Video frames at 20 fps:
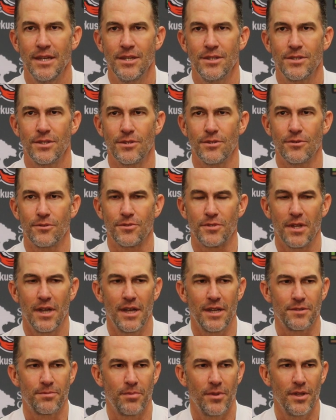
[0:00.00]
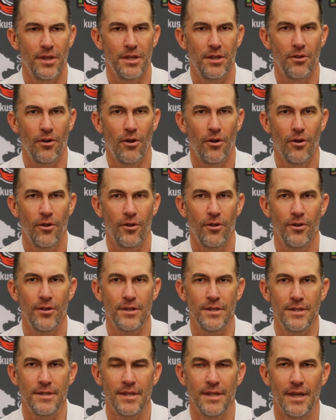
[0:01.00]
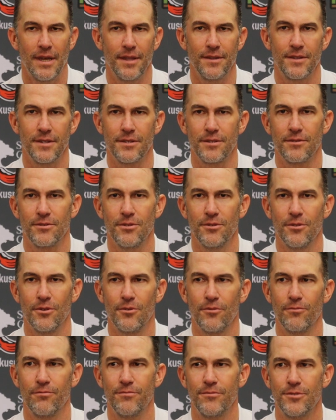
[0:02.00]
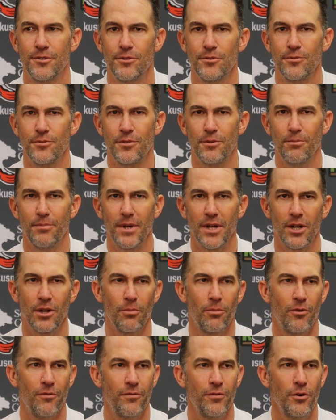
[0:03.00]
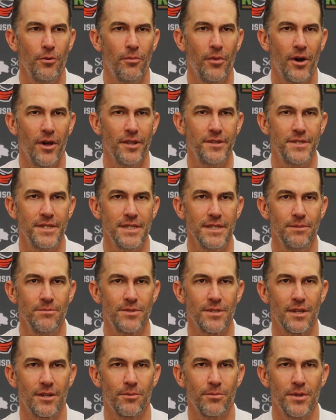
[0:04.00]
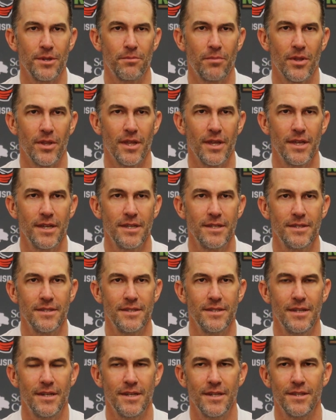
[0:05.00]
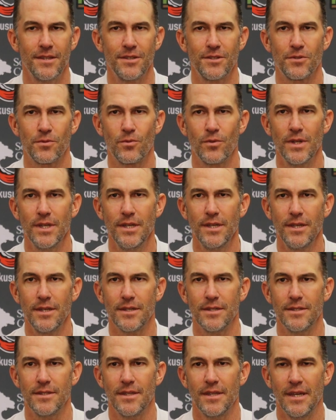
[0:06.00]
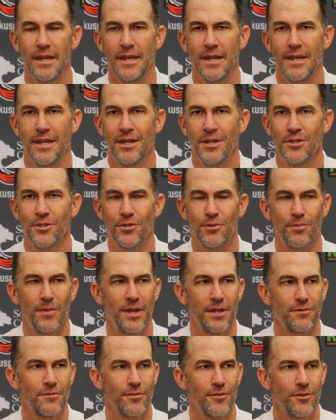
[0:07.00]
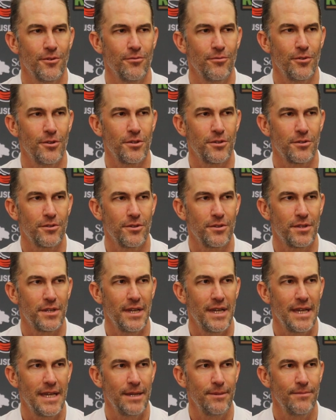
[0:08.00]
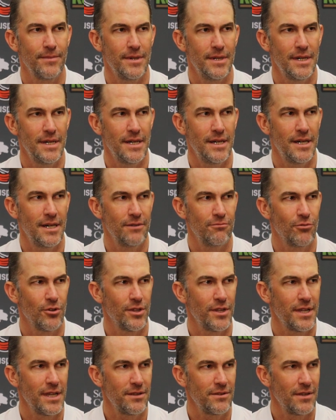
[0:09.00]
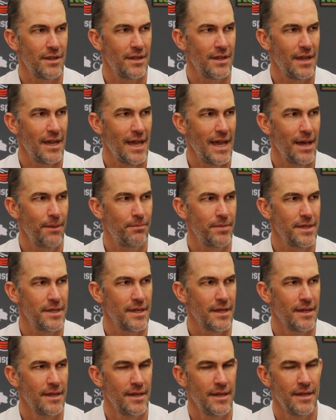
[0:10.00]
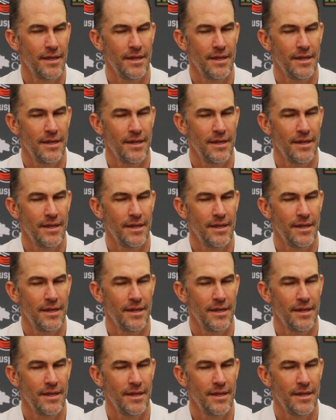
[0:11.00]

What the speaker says: see those guys playing hard. And I think, you know, two comparable football teams that'll be playing this week, and should make for a really good game. Really happy